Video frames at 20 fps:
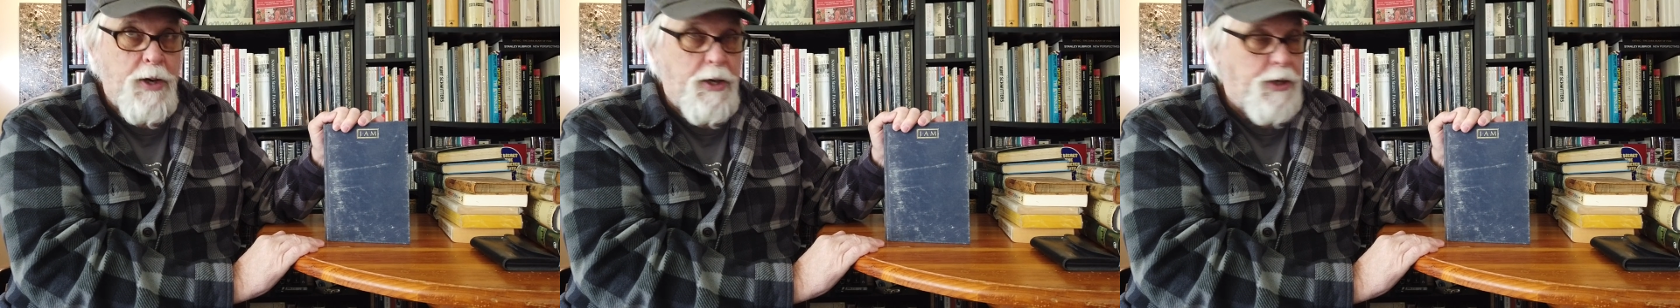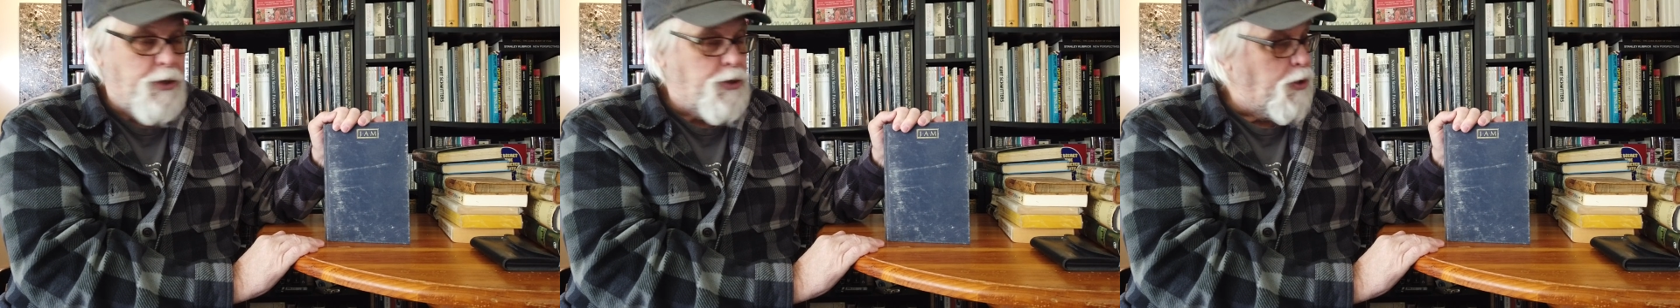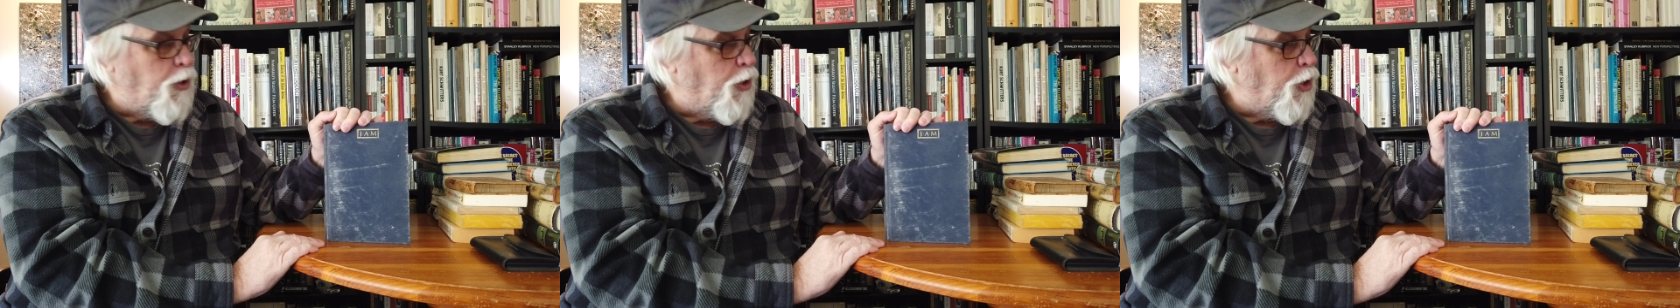but
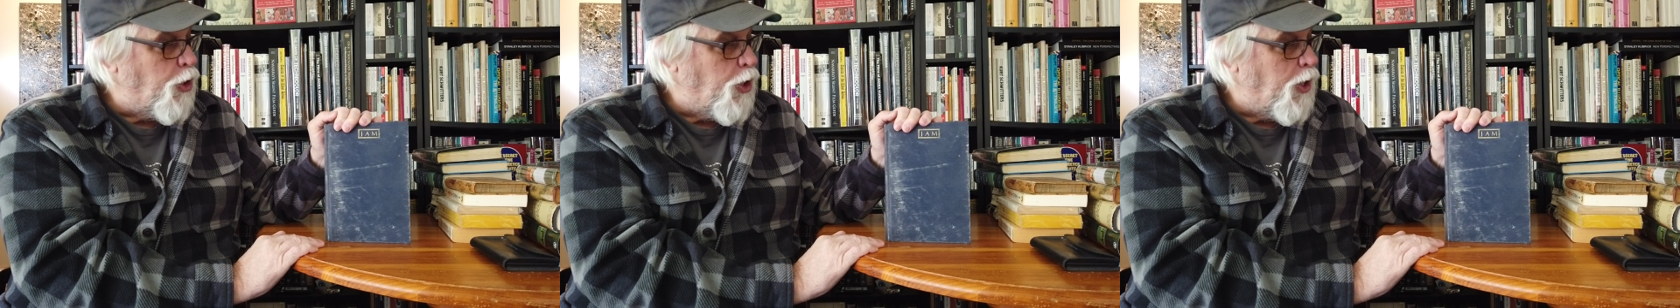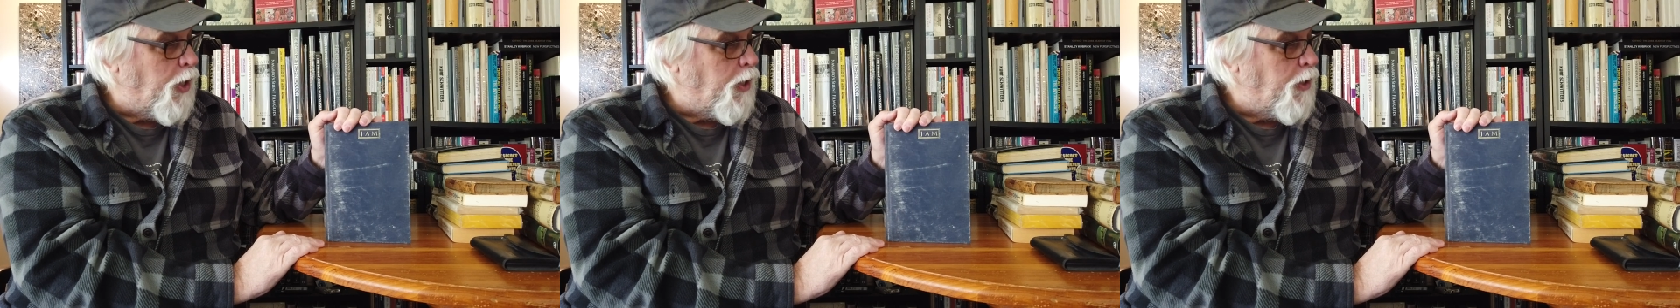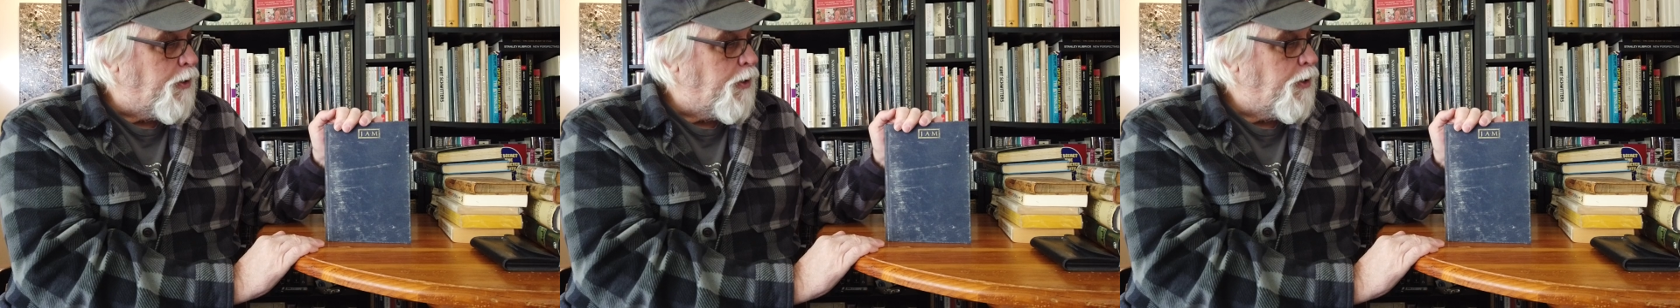it doesn't look
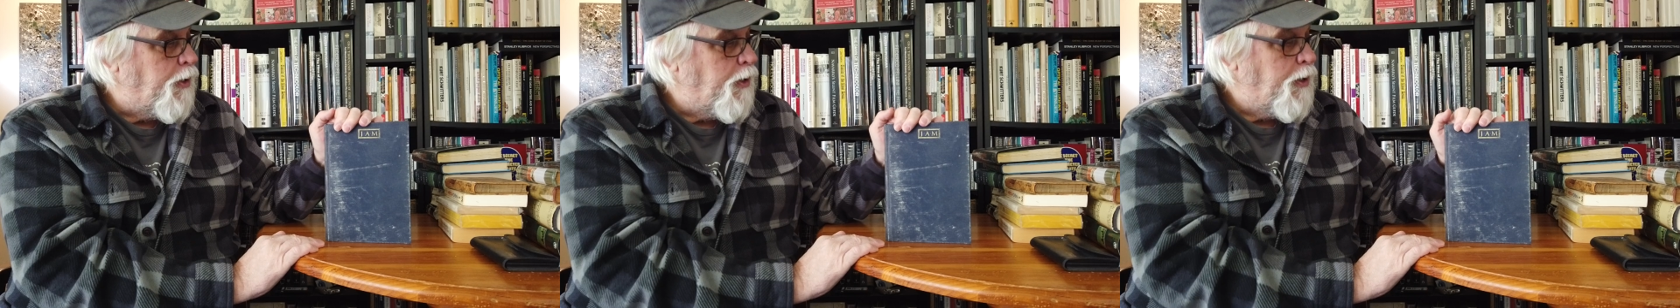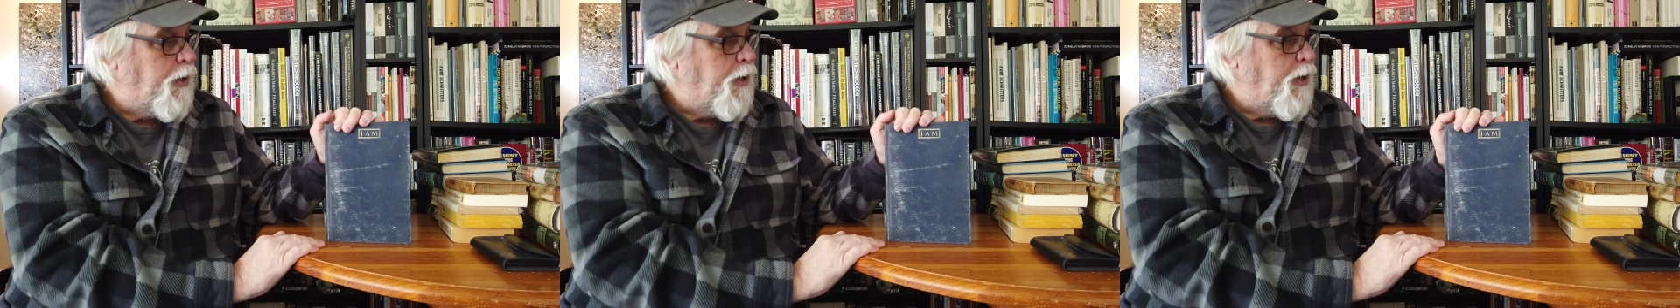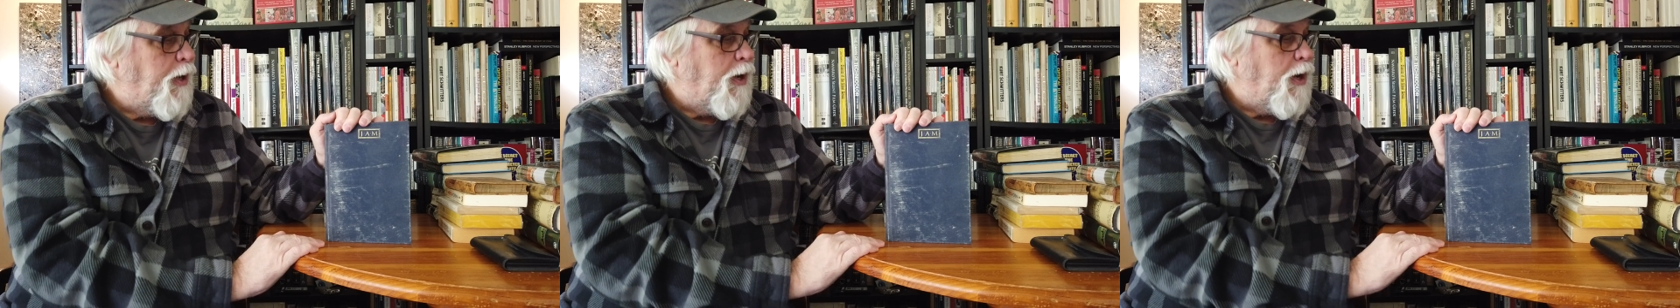good.
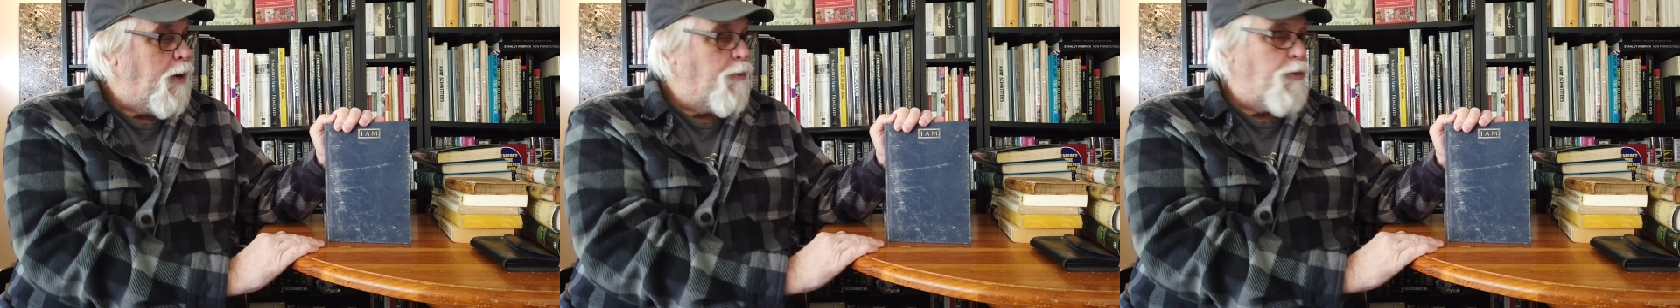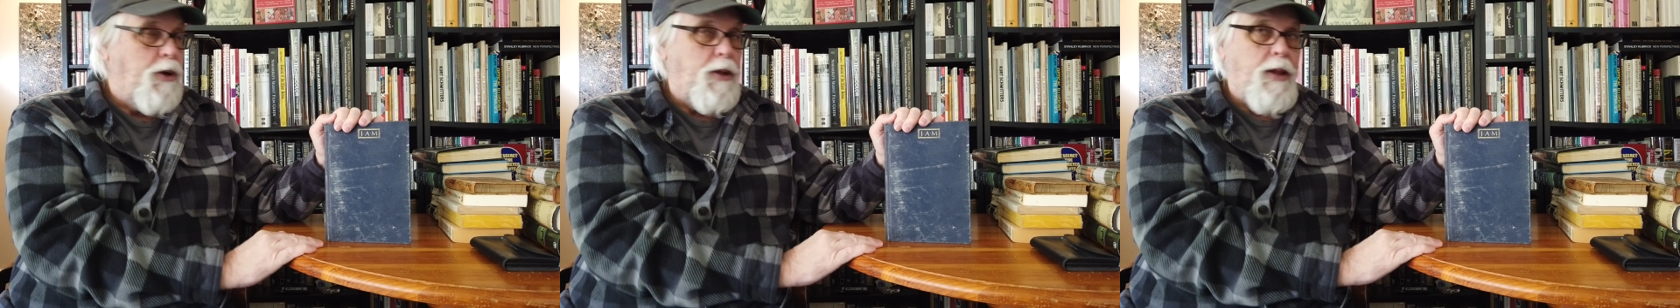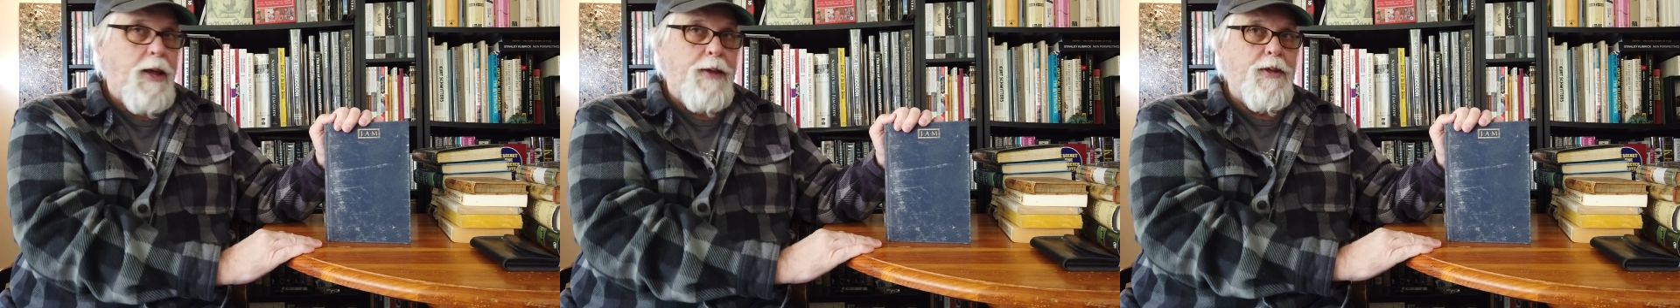A
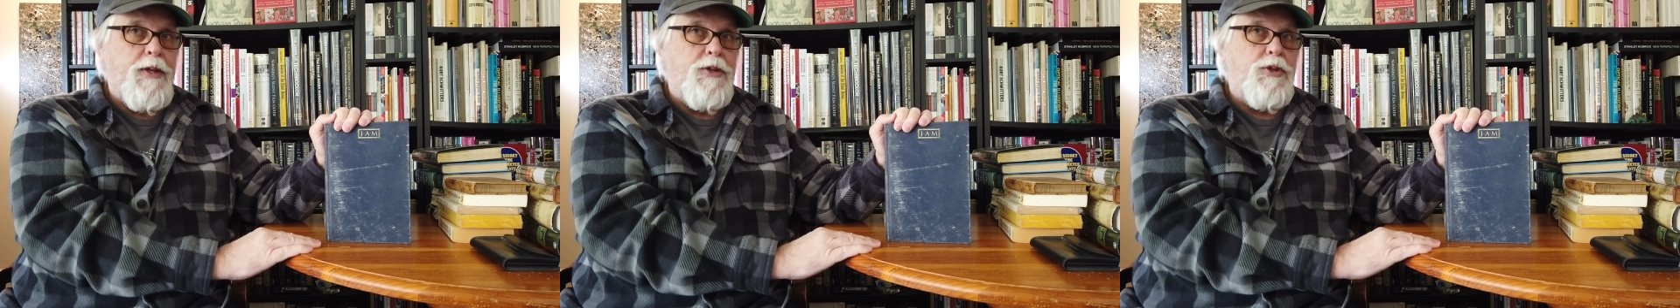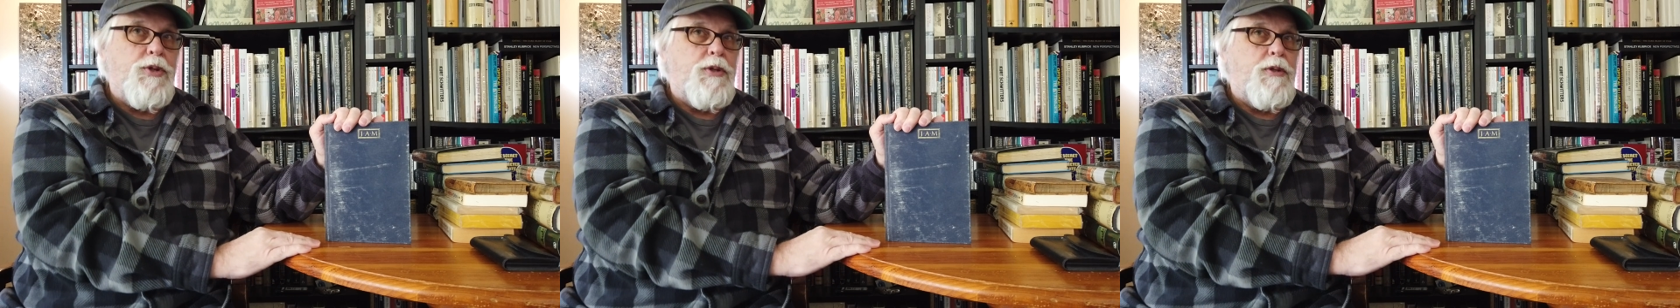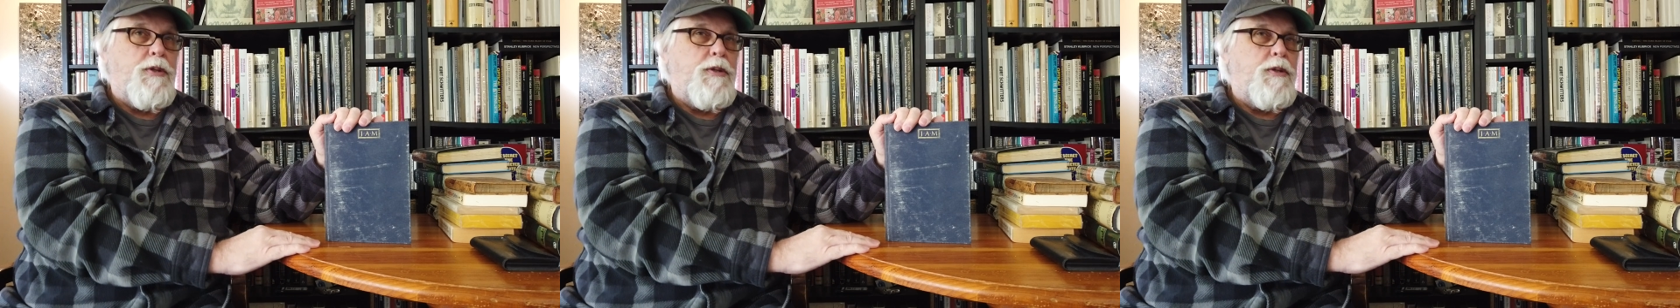book like
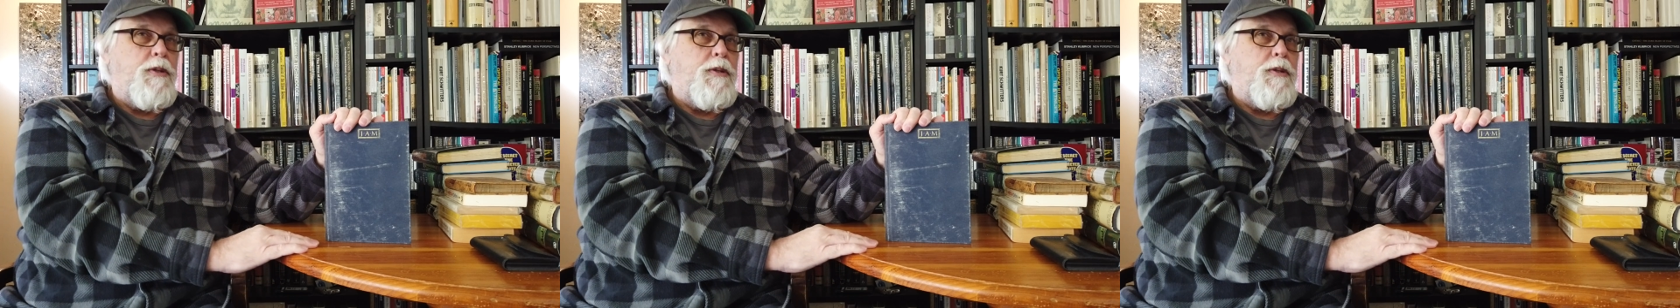this